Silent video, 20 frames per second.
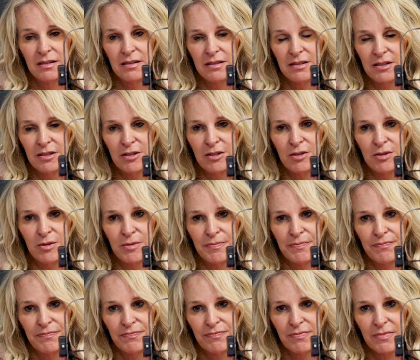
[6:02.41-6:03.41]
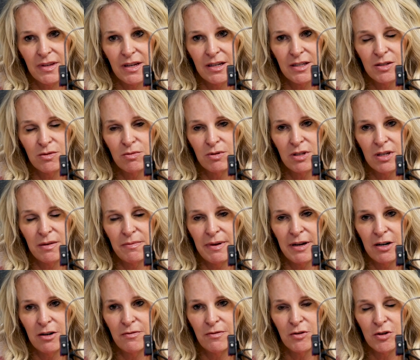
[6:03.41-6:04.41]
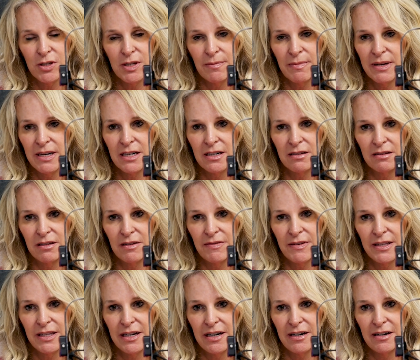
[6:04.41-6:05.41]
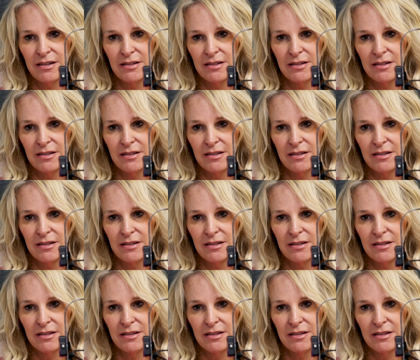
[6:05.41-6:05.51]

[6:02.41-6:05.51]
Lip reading: So it's really better for somebody to live in the